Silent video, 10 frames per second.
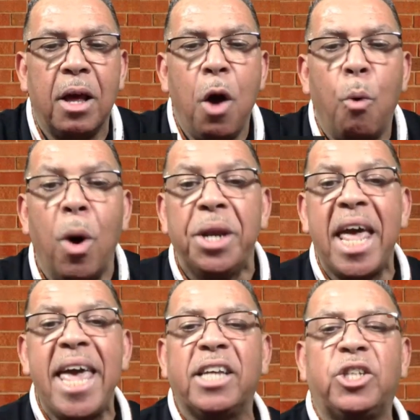One
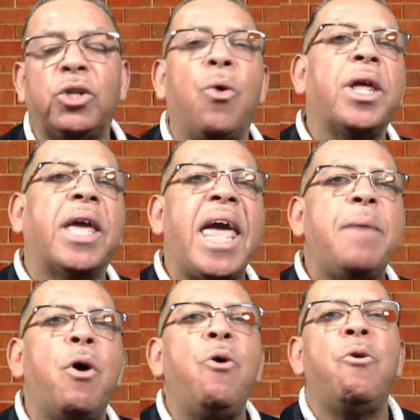day, his daughter came
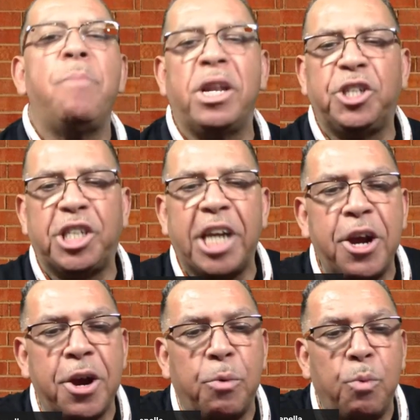home and
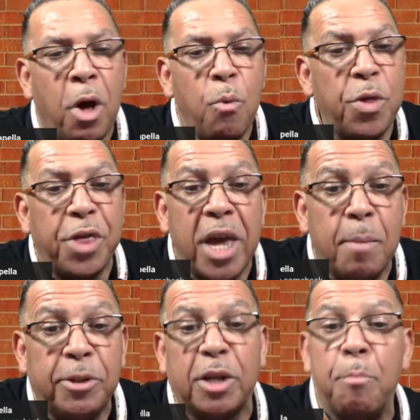shared with
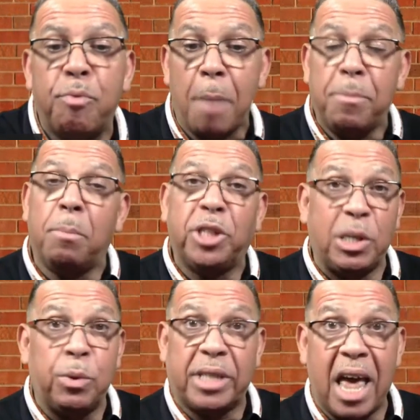him some problems she
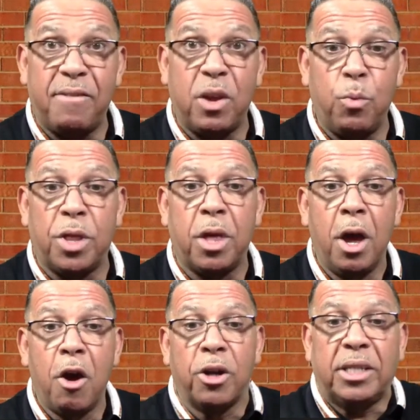was having with
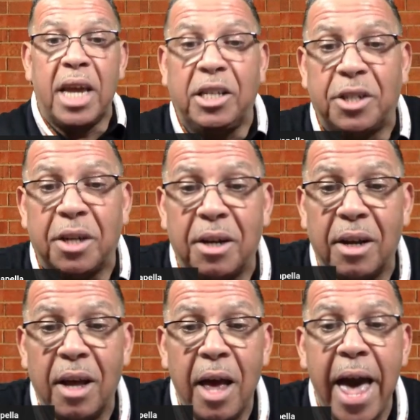her teacher
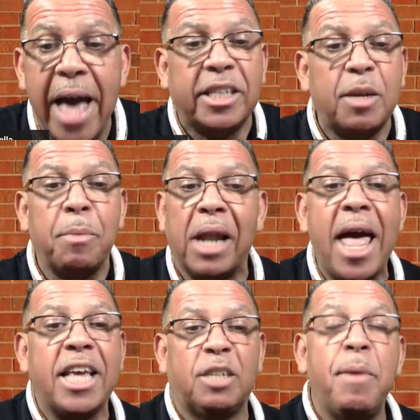and some
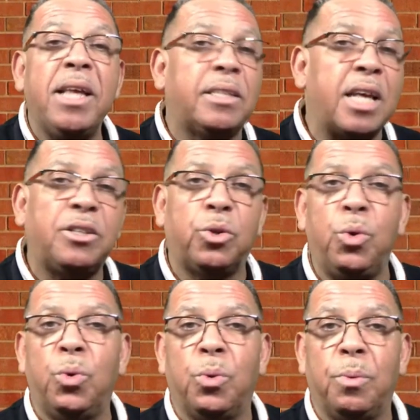classmates at
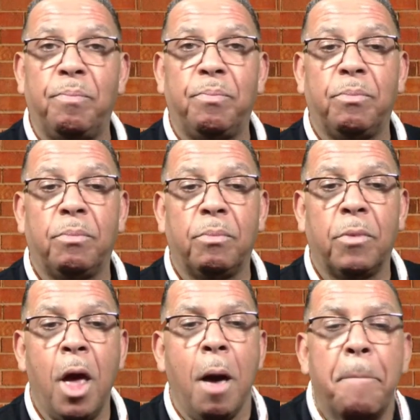school.
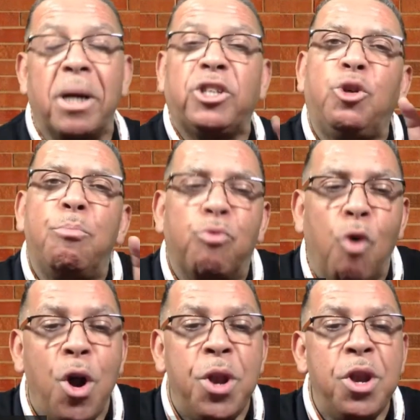But to
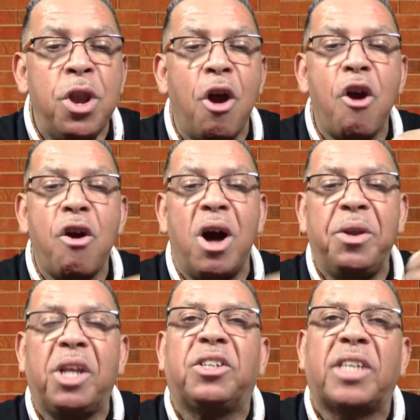broaden her
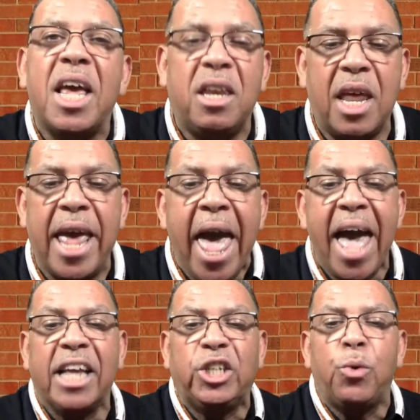understanding
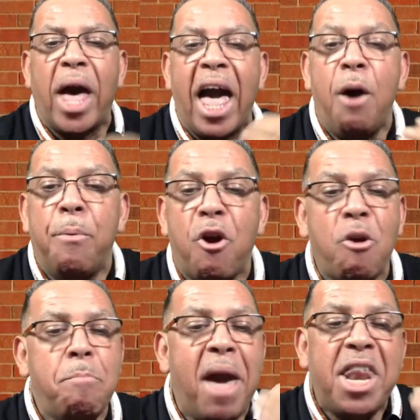and to help
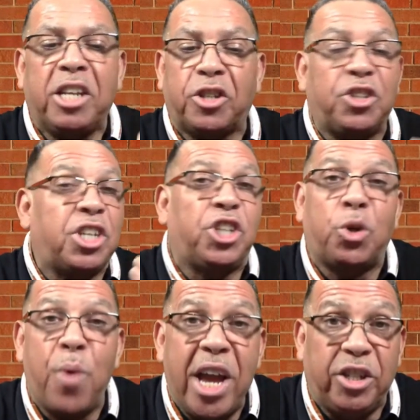her manage the
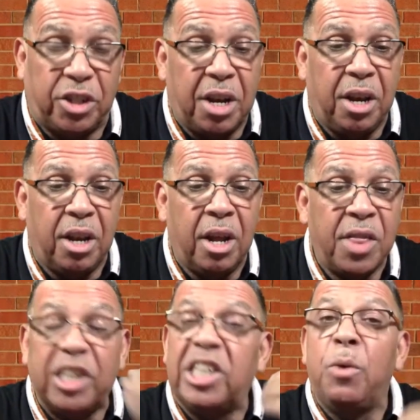situation
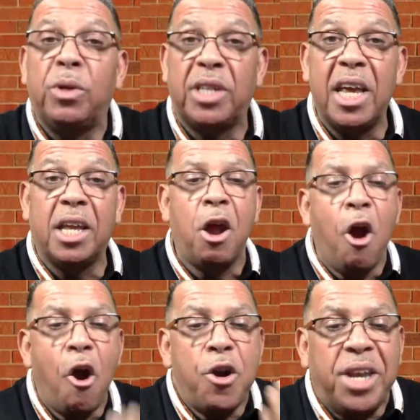that she was in,
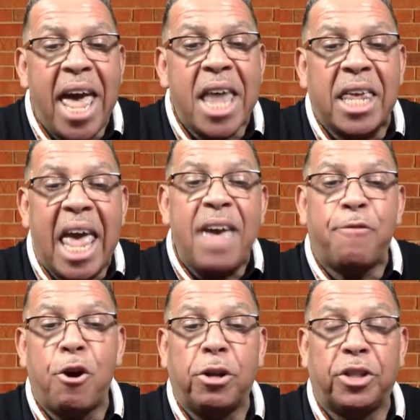her dad gave
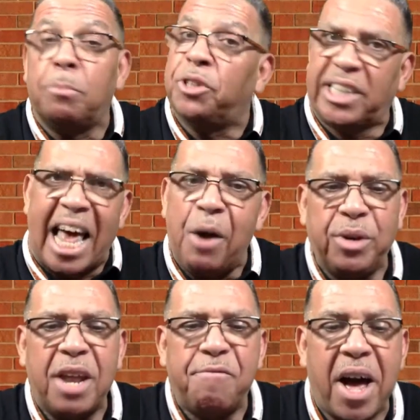her some sound
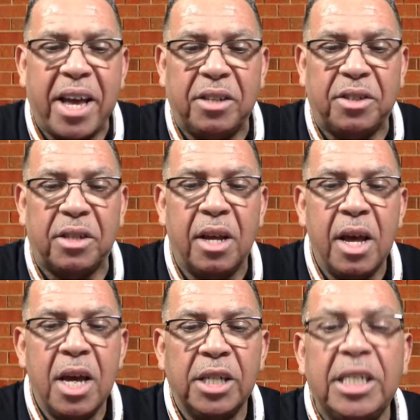advice.
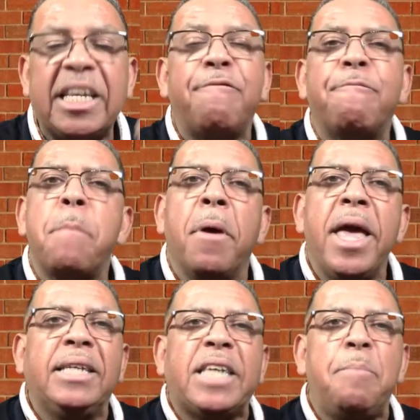She said,
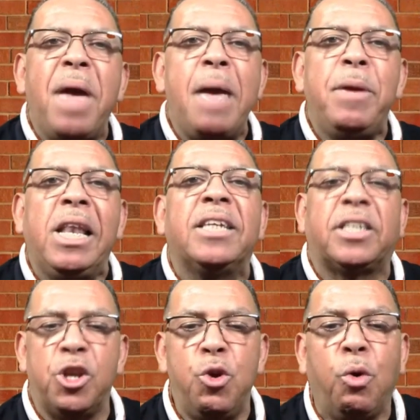he said, baby,
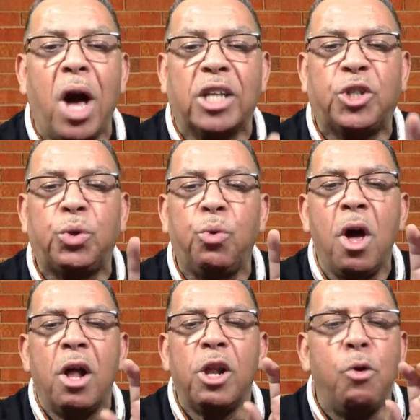listen, you got to
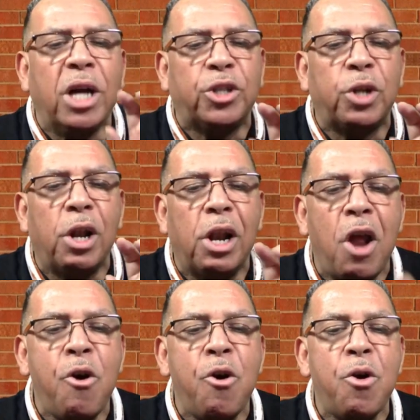you got to
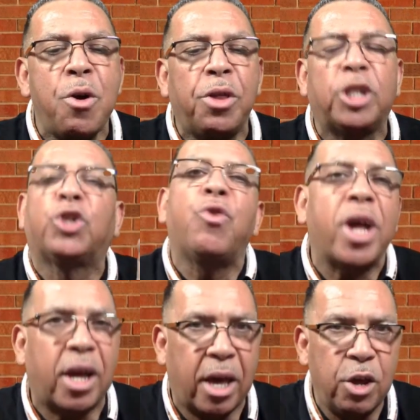learn the
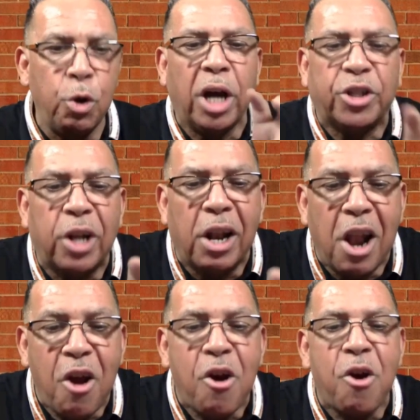trick. You got to
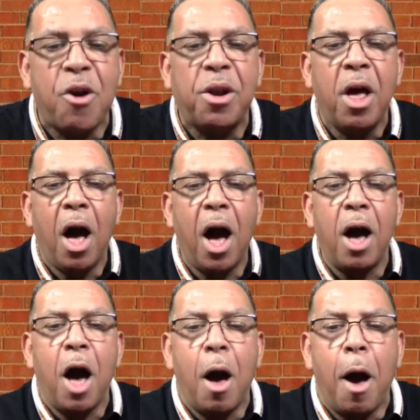learn
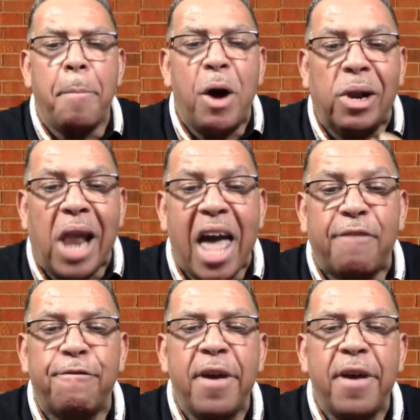uh, uh, about life.